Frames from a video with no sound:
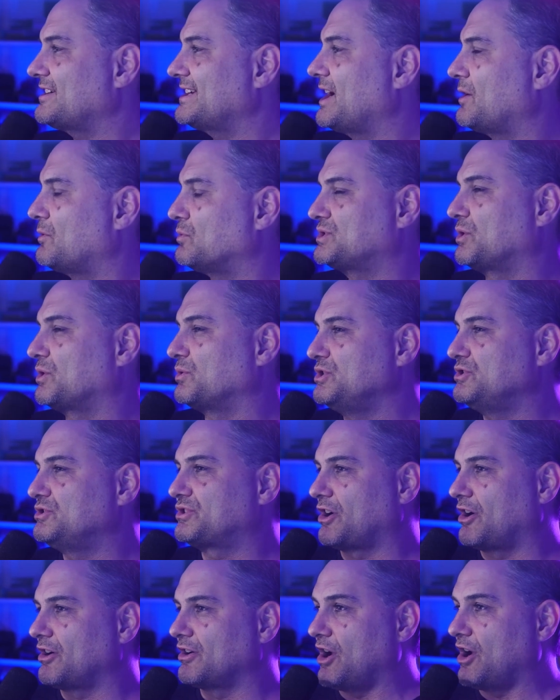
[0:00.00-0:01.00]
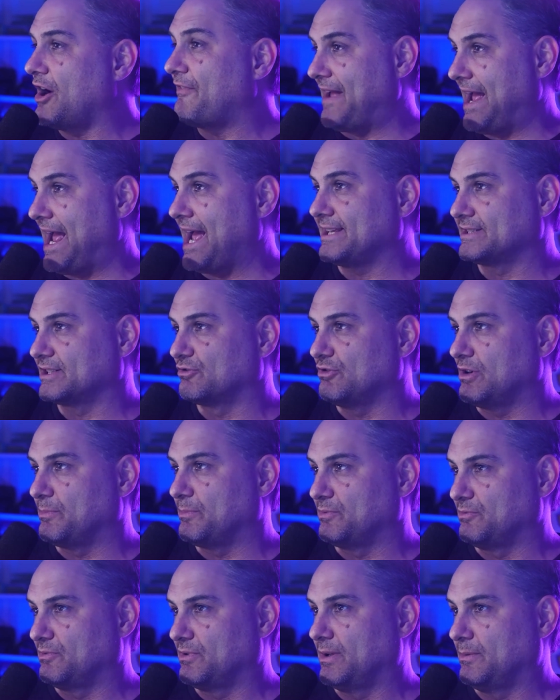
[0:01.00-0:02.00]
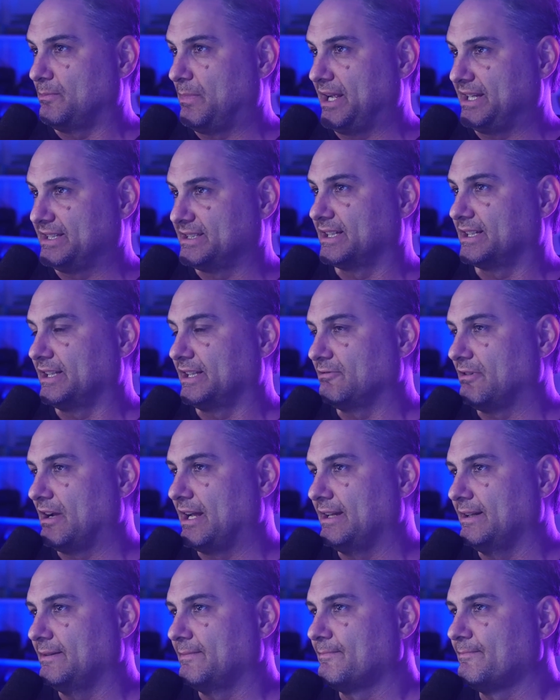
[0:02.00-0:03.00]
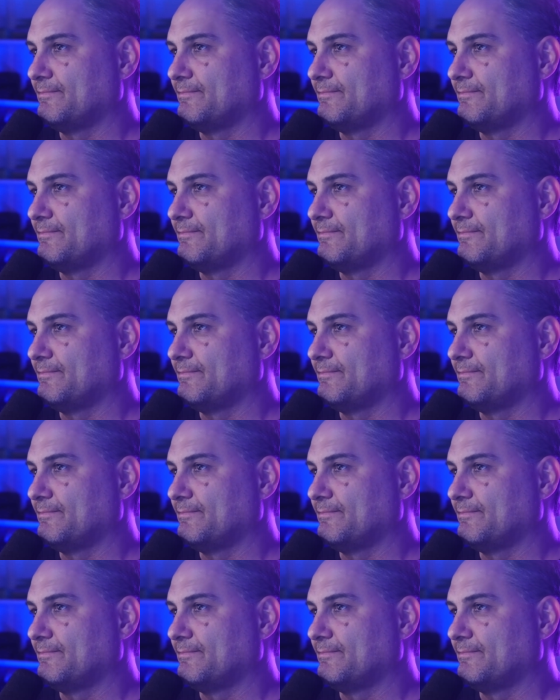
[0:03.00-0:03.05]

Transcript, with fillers: Yeah. So you started off as a grip uh, basically, right?